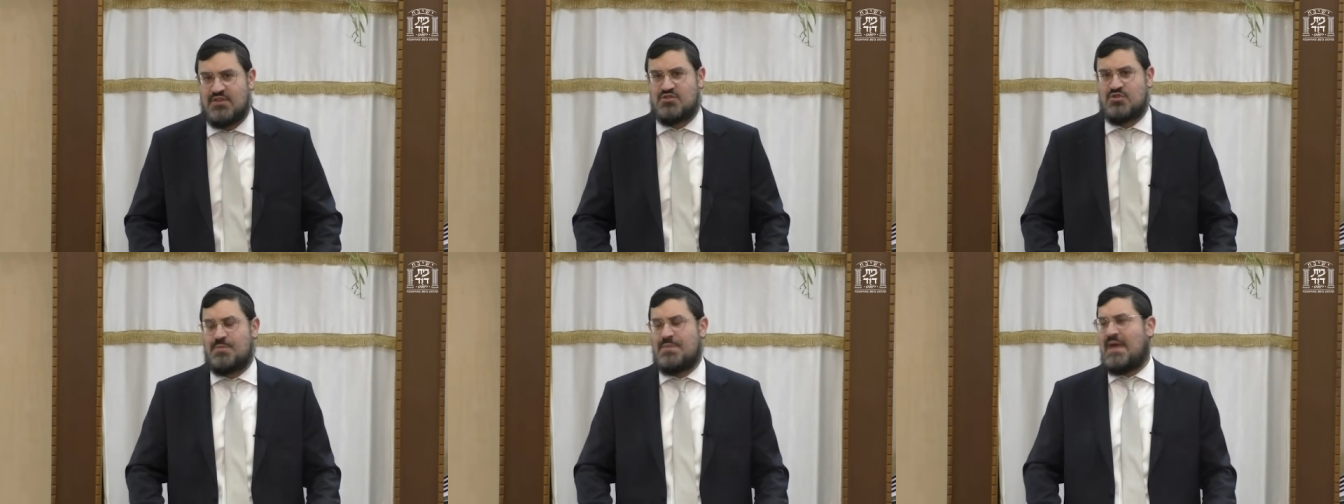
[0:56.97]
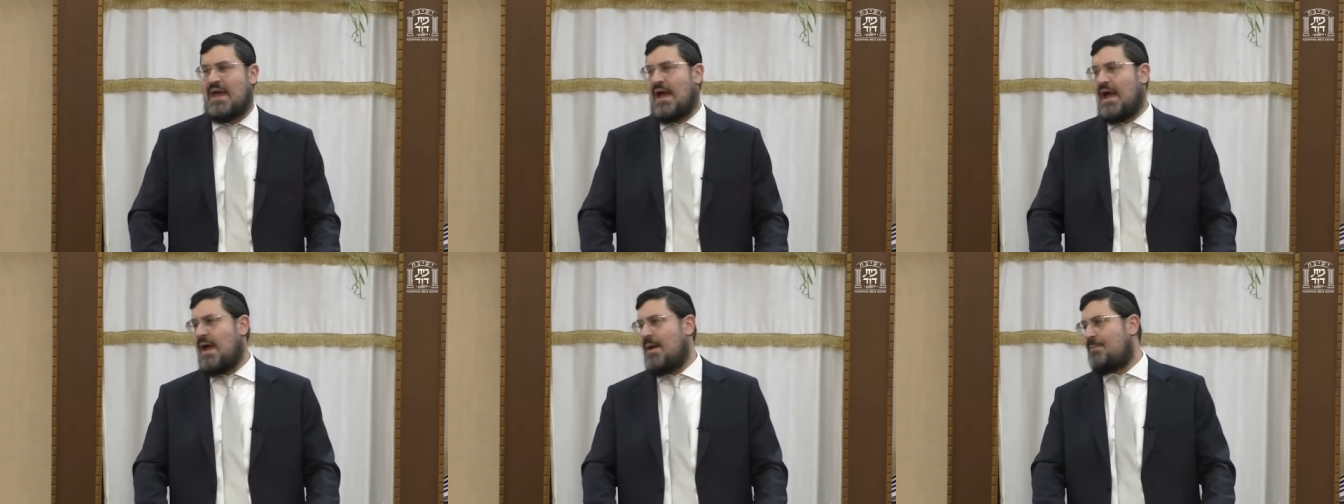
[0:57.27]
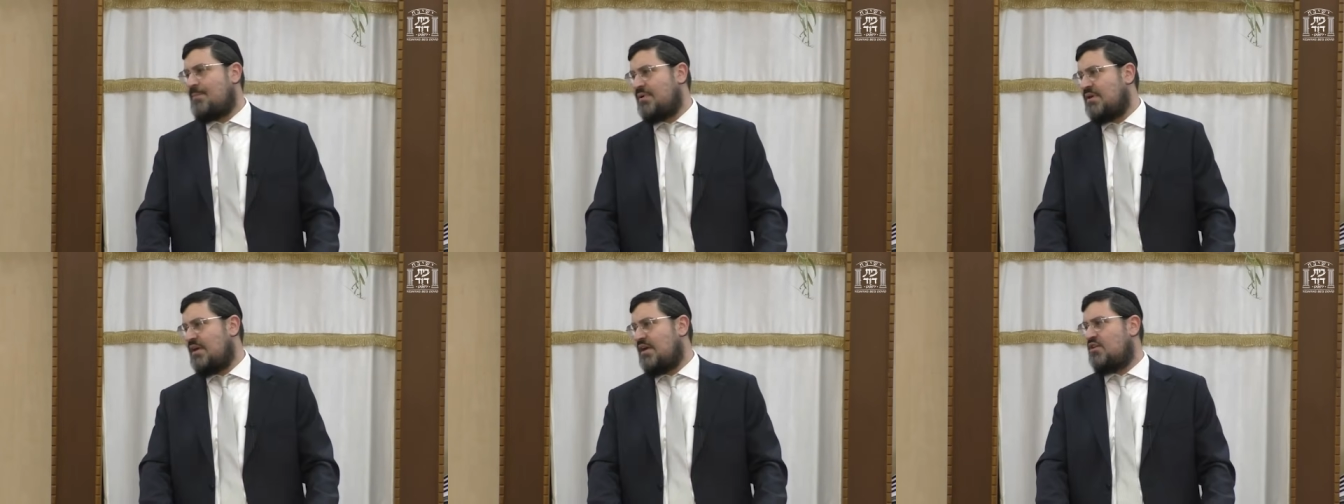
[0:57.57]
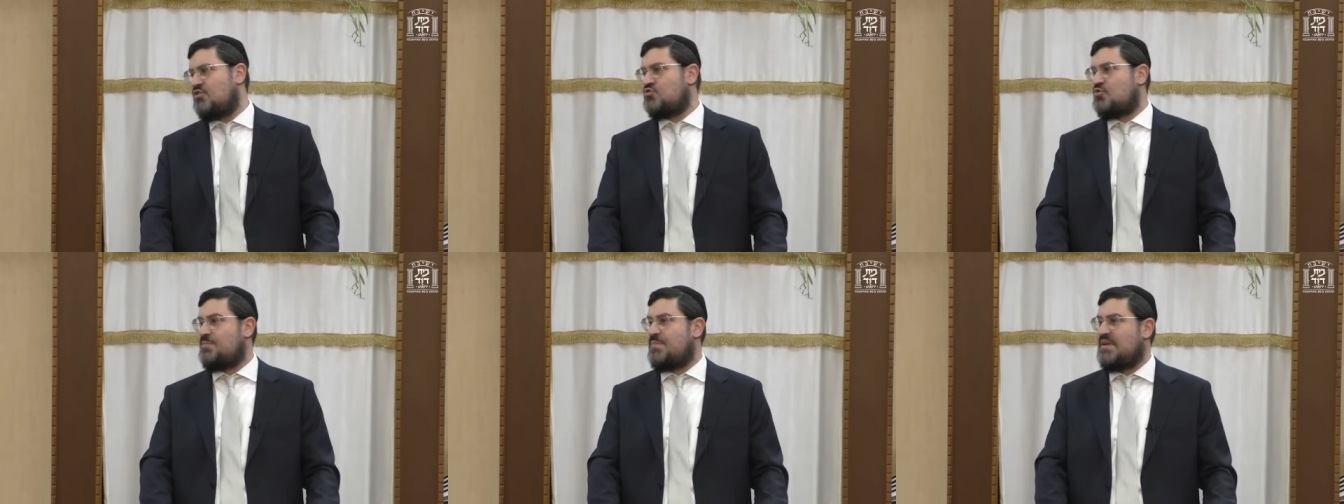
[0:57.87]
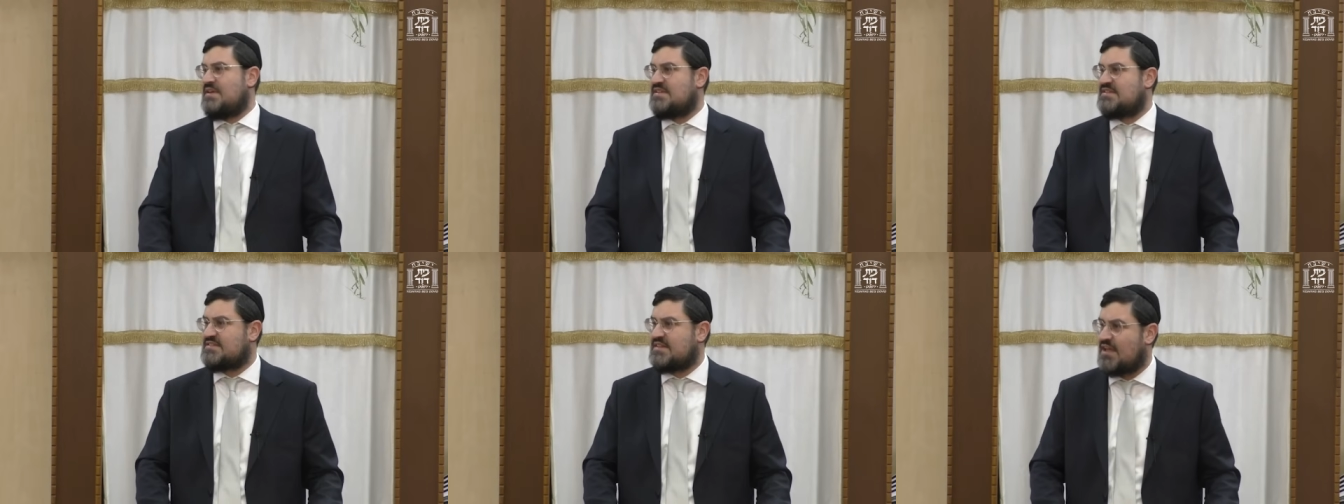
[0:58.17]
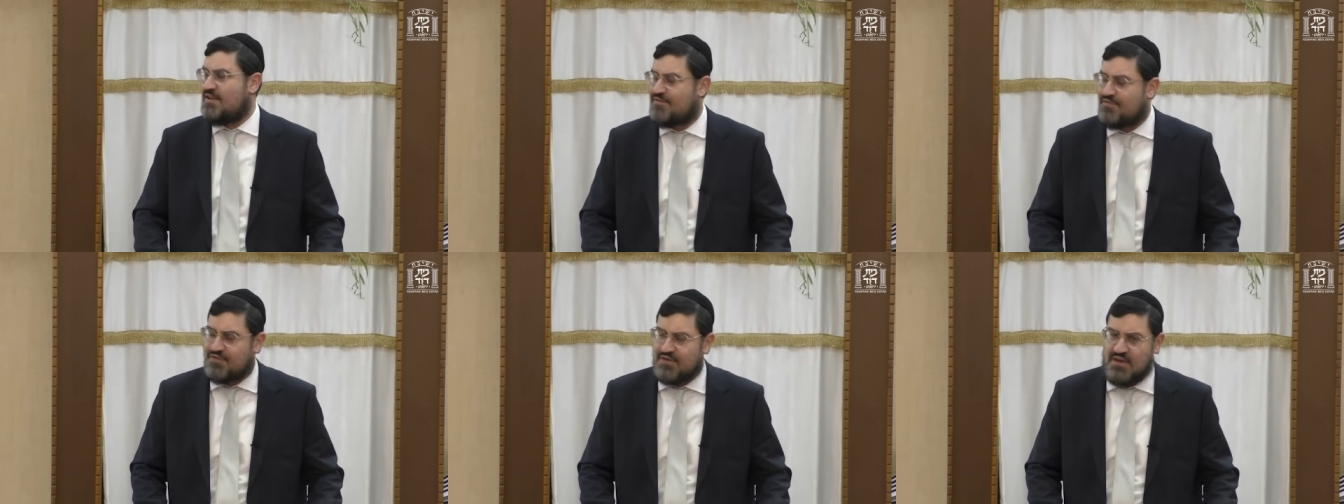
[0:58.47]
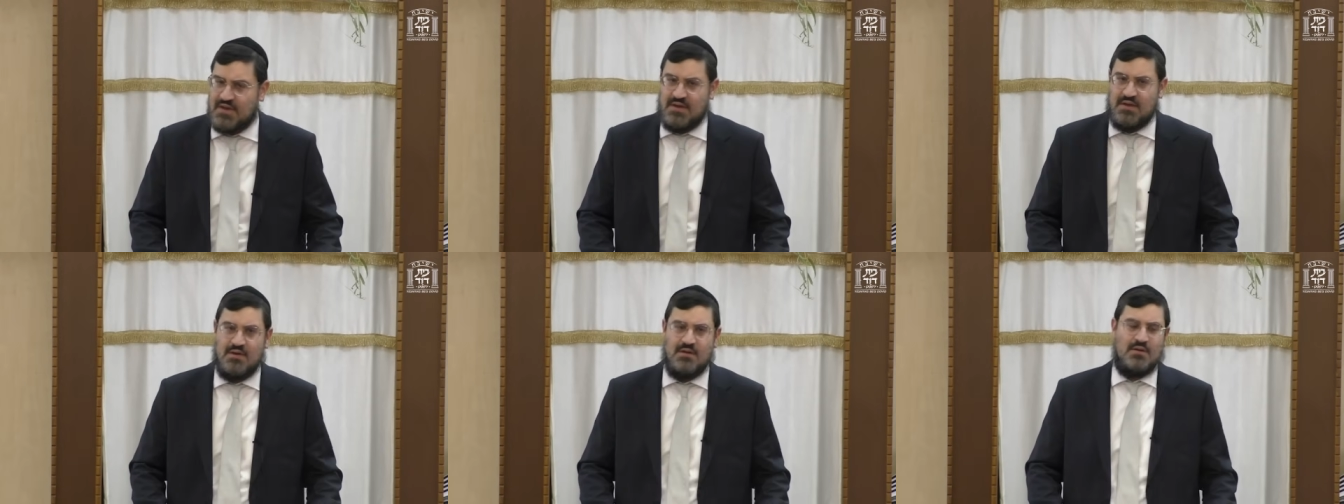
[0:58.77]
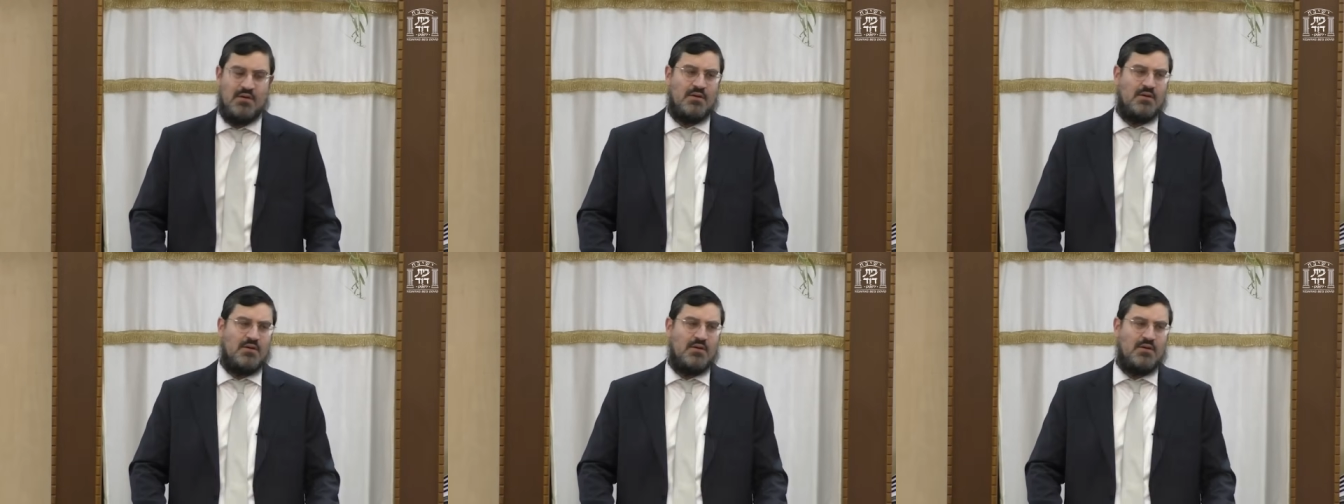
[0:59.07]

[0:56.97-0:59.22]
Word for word: it should be a happy year, it should be a safe year